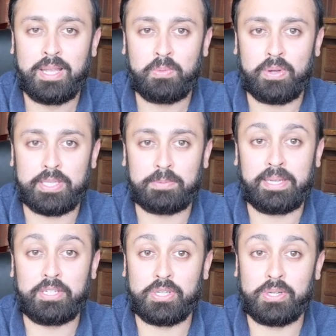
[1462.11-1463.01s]
while it's
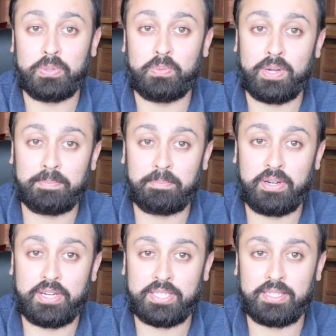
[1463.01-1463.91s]
being shown to one
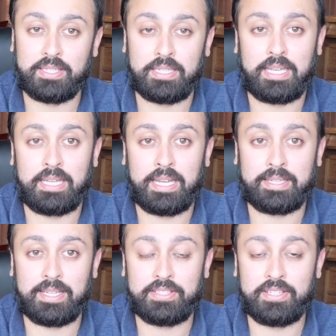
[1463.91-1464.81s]
person at
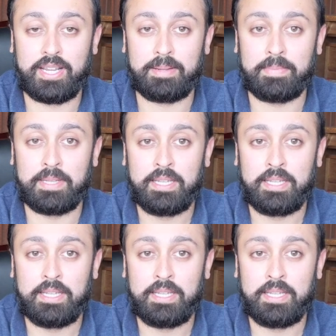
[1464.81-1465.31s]
that time.